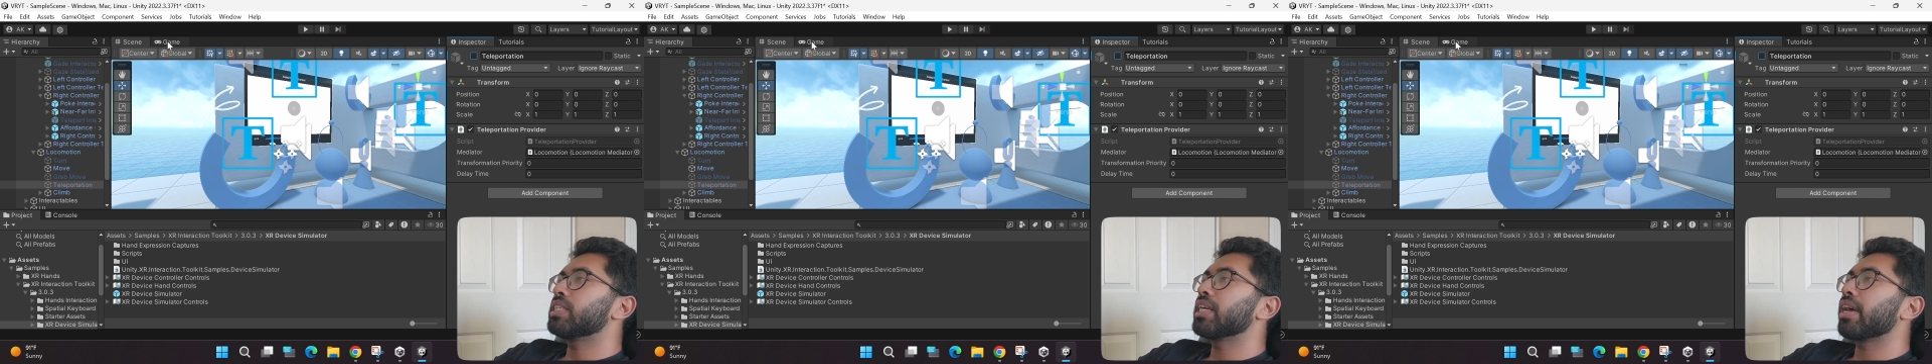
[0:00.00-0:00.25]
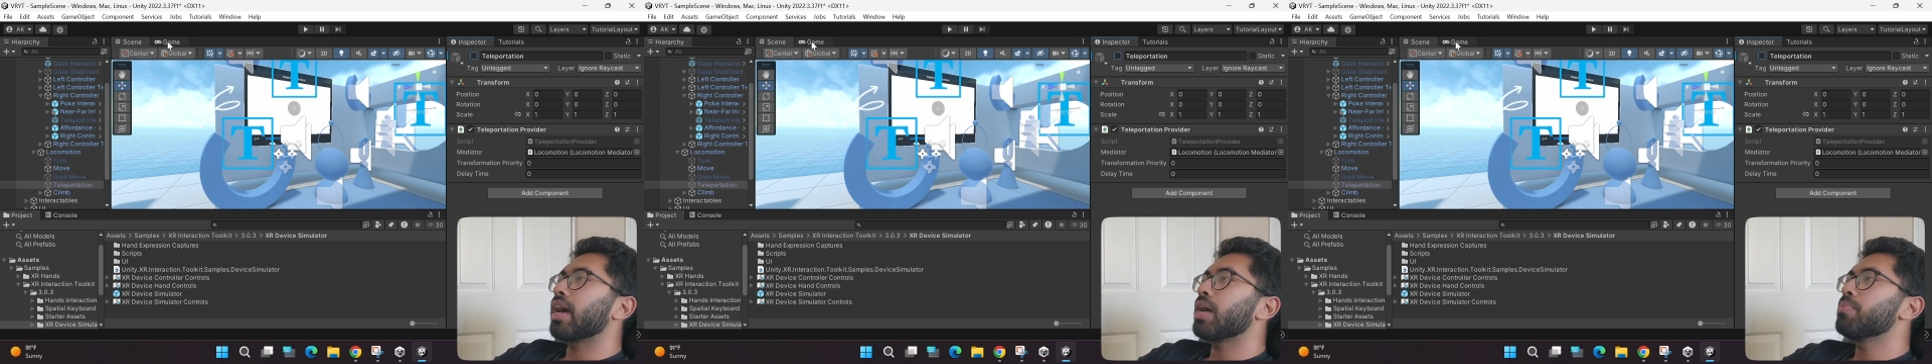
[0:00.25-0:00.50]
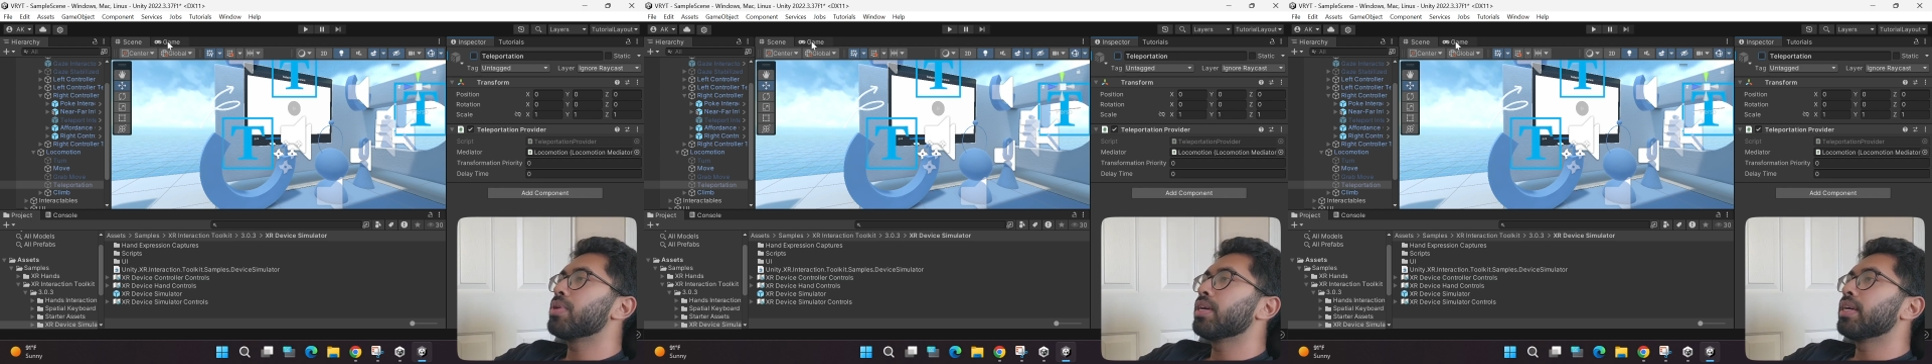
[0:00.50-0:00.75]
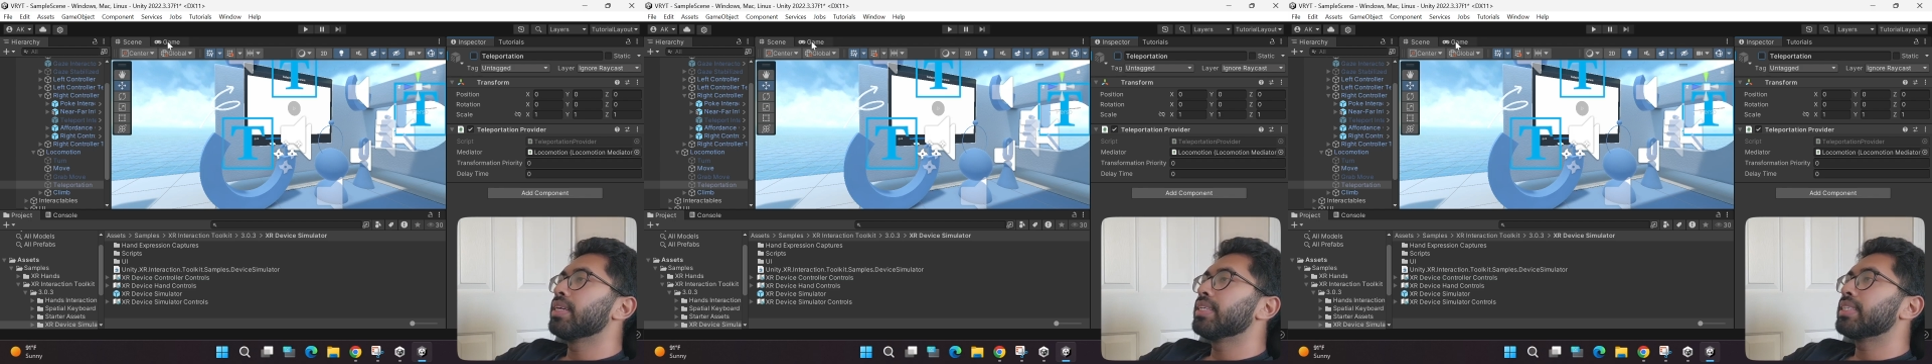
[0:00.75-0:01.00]
tab,
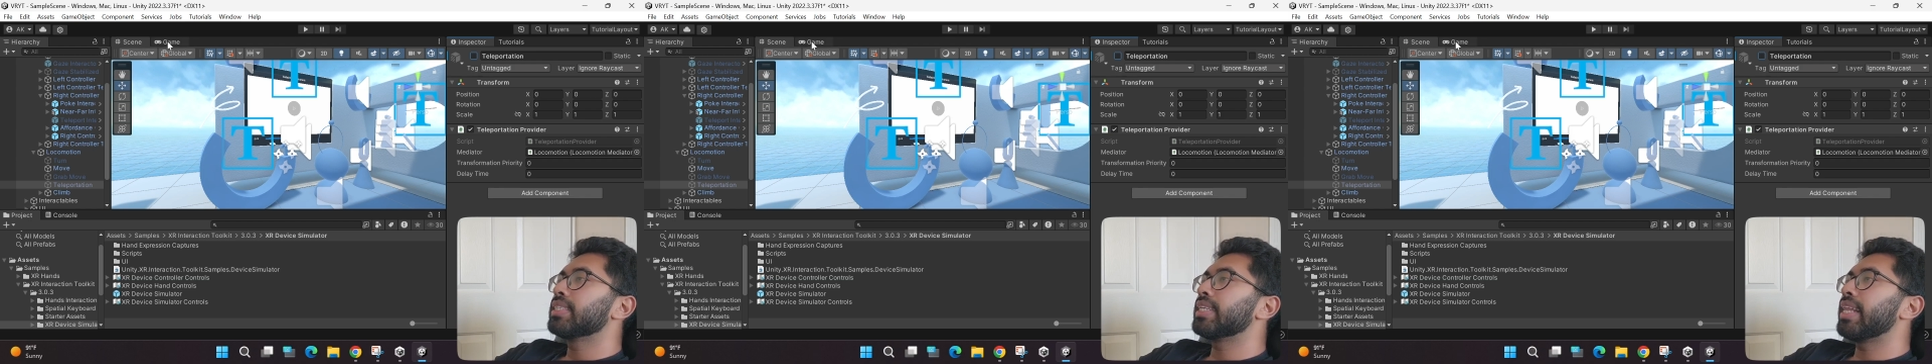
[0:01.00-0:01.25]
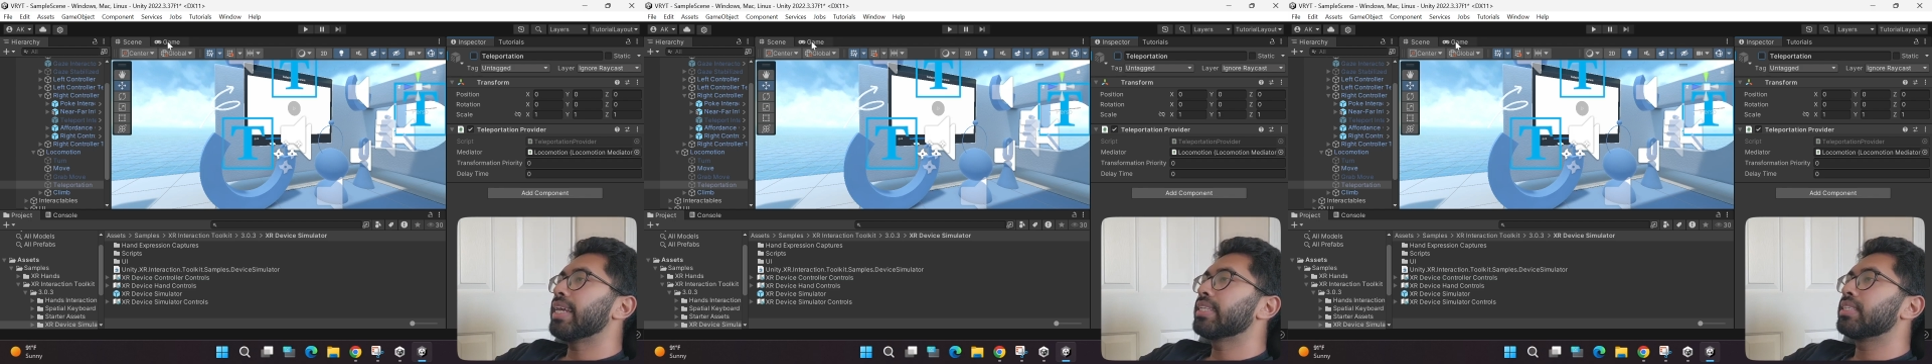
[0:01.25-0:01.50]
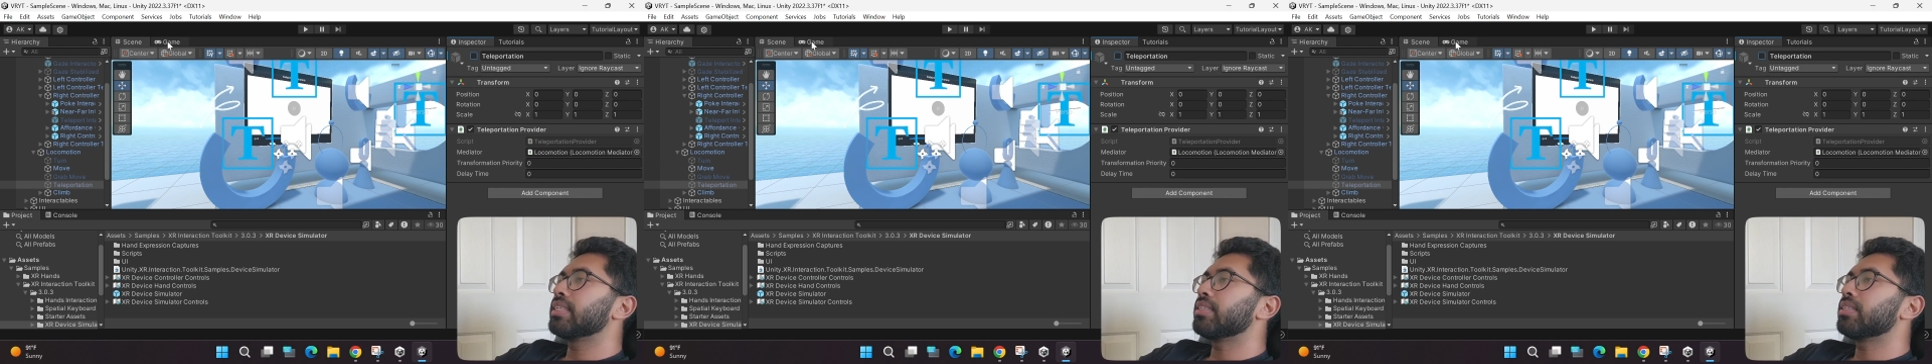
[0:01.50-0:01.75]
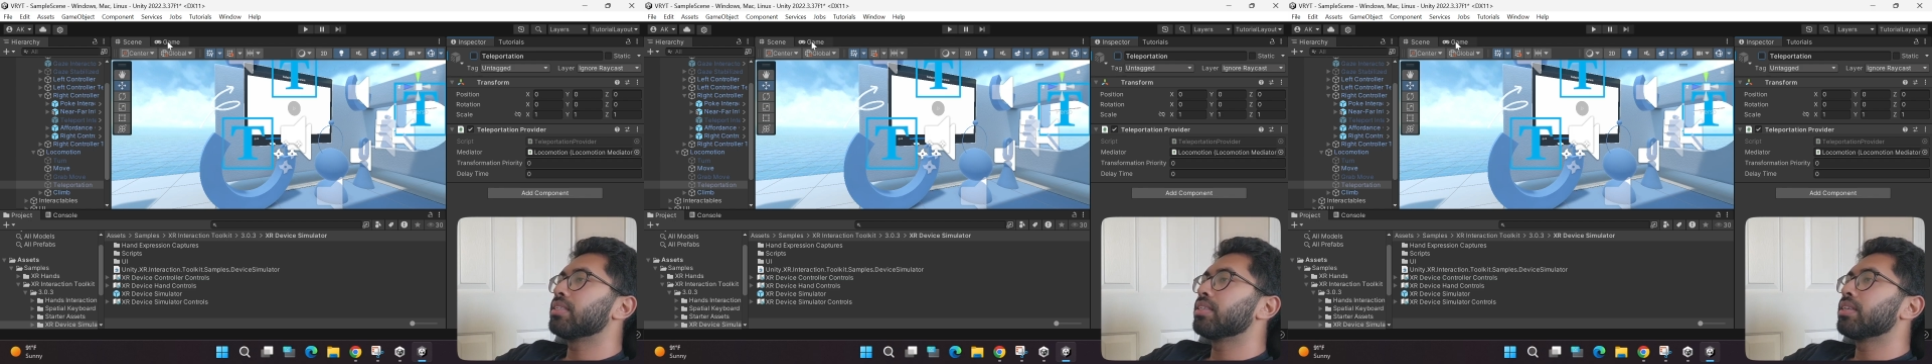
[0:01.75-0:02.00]
select
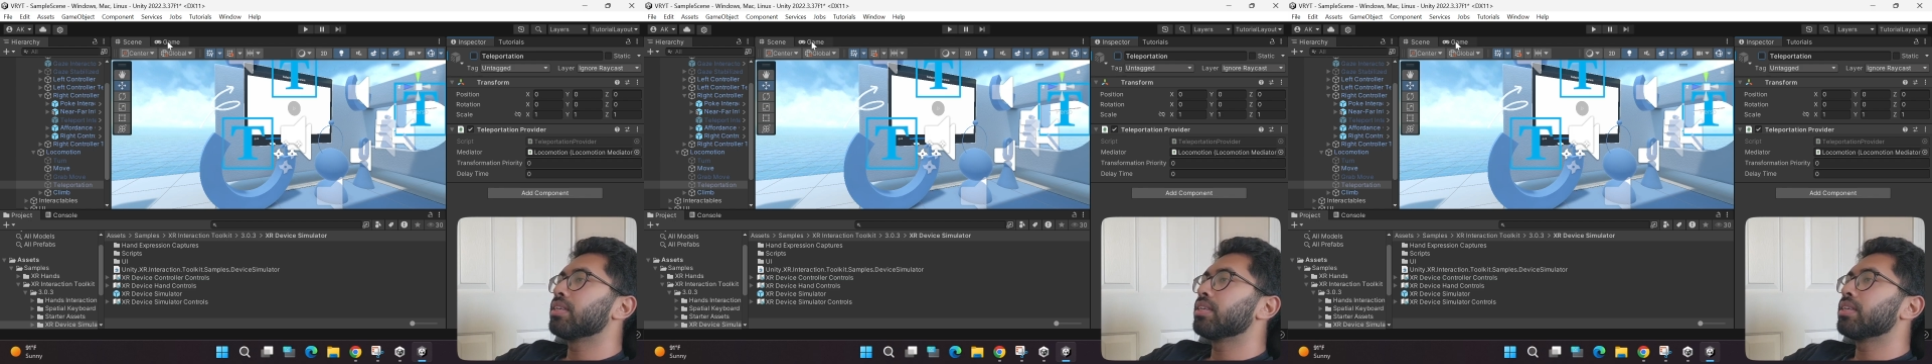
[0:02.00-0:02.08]
it,